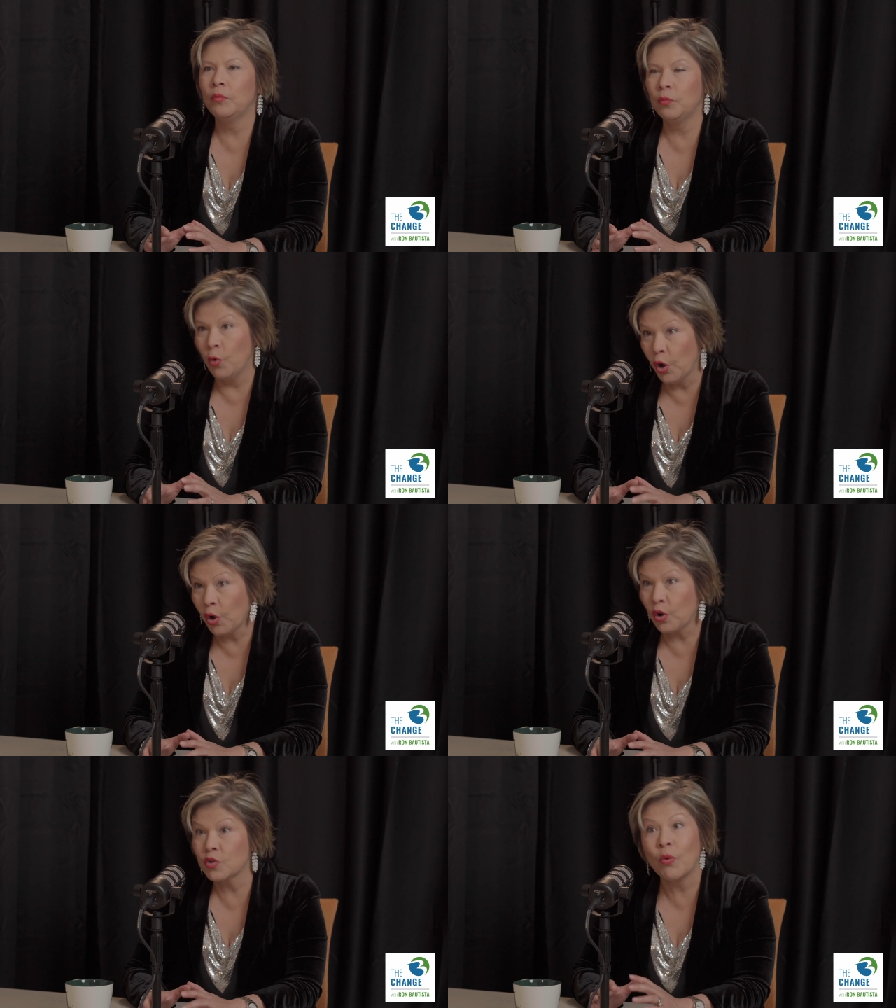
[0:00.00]

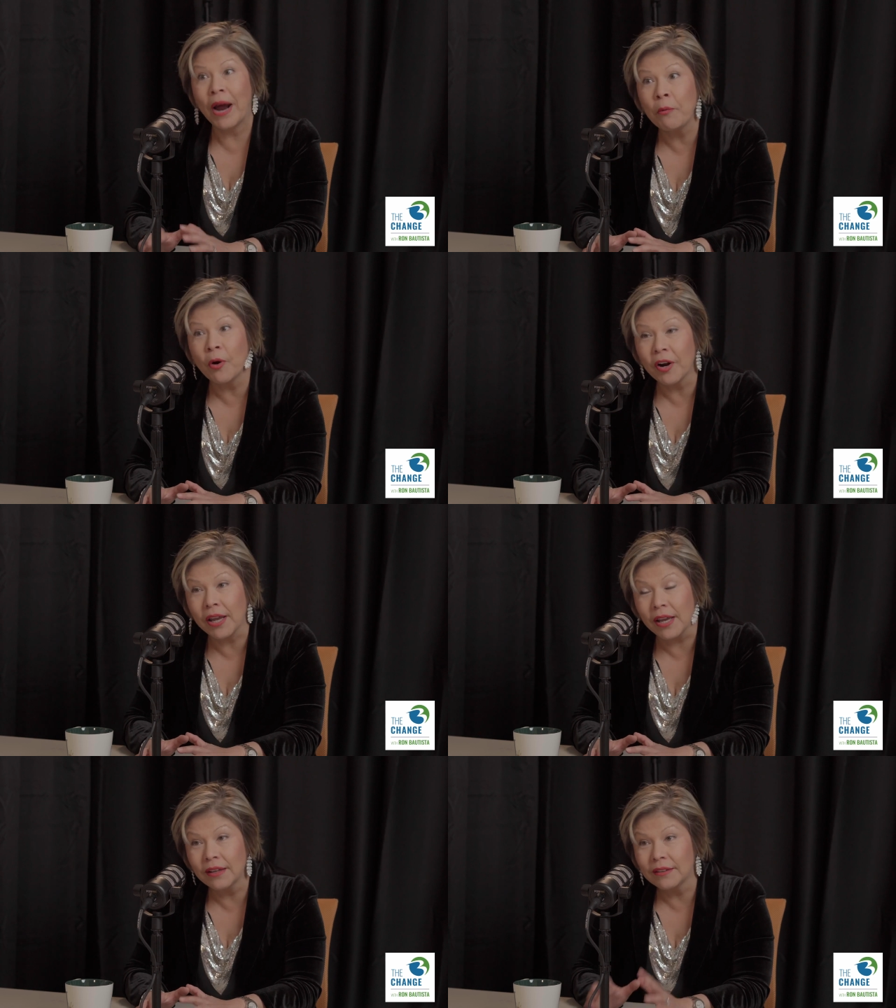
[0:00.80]
workers who are
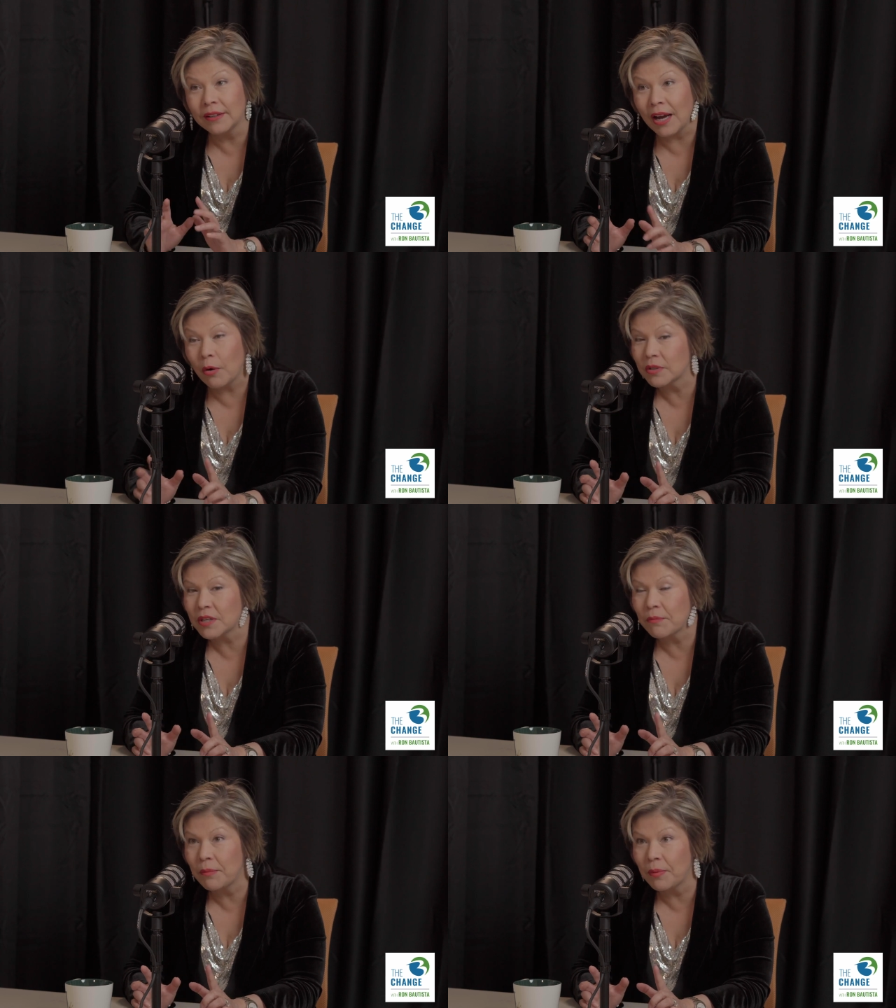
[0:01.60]
working. Now, always
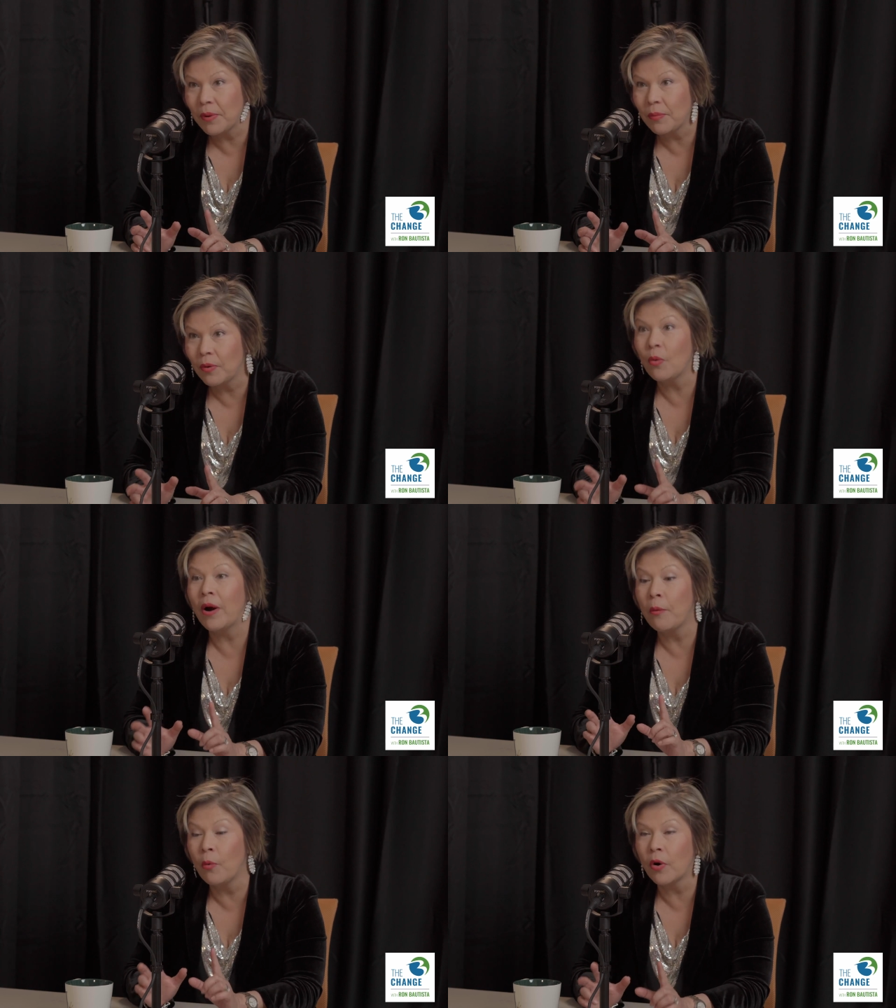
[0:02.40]
remember people who
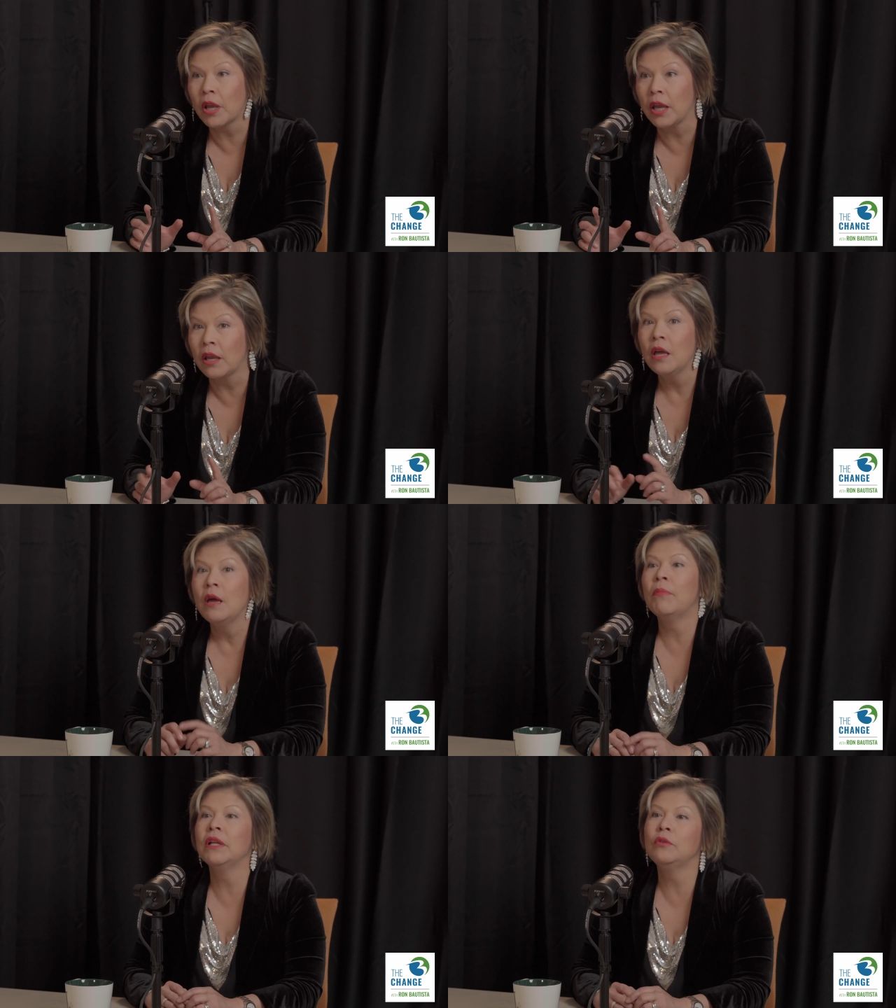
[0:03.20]
are working
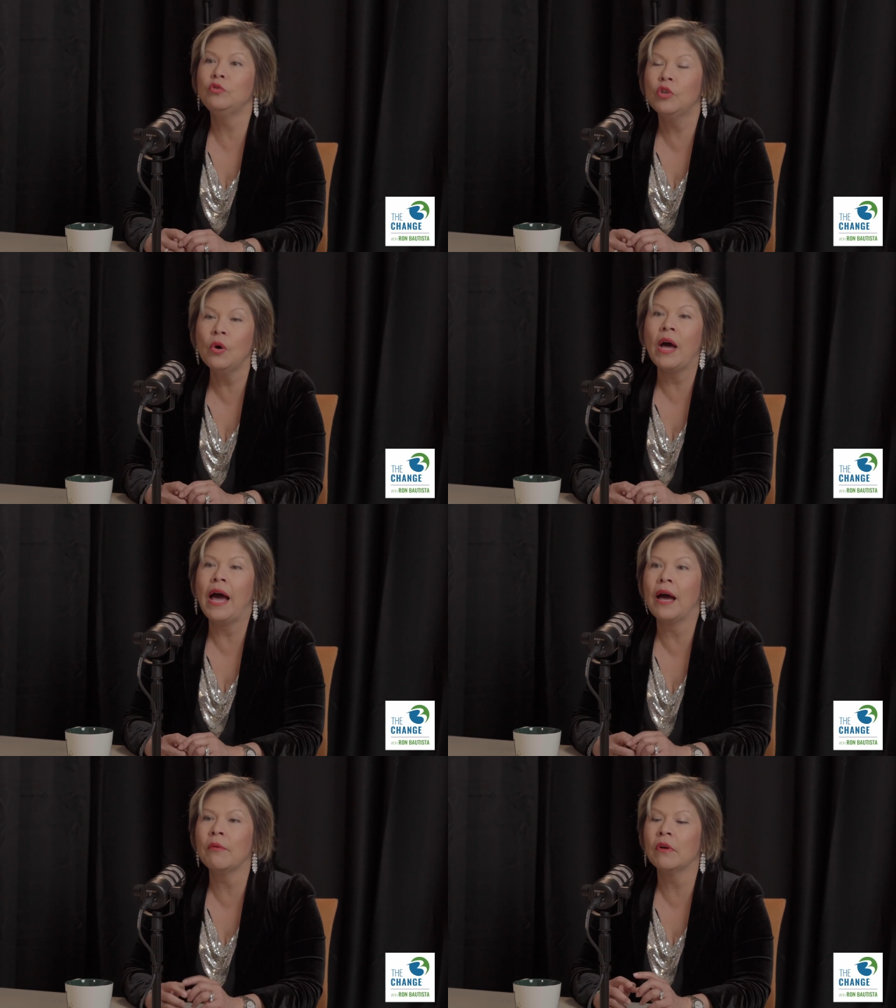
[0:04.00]
but do not
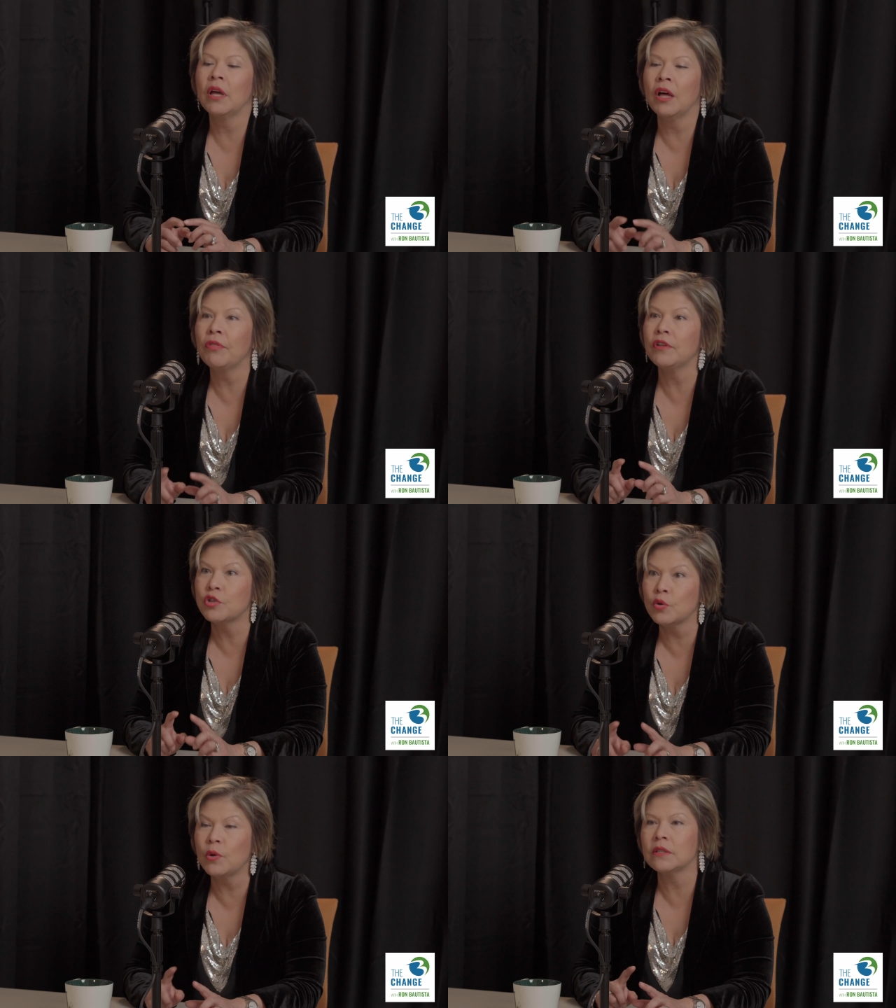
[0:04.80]
have health
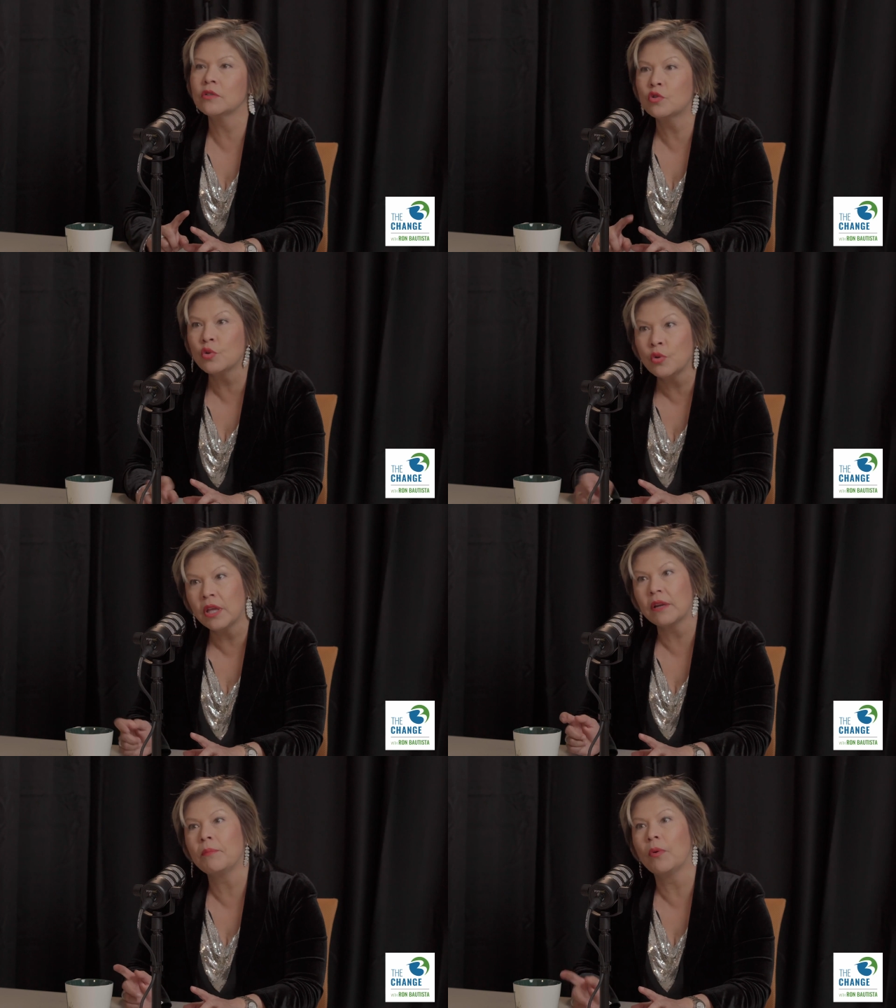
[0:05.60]
insurance through
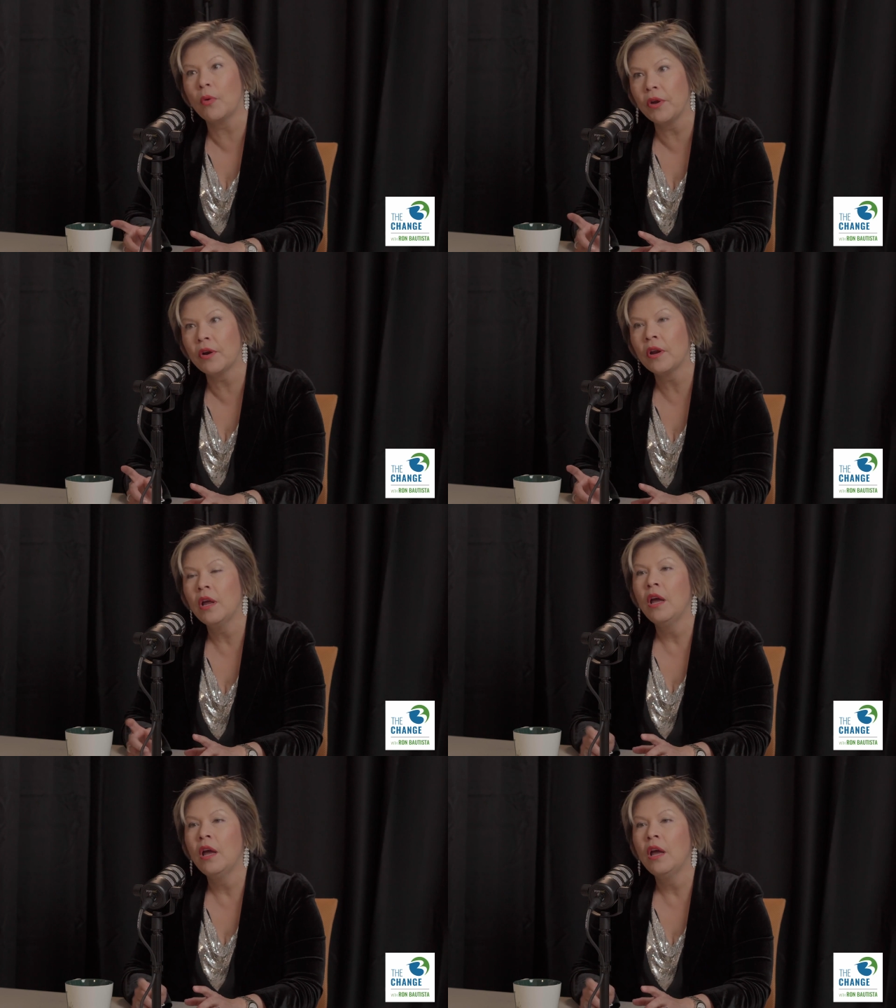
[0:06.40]
their employer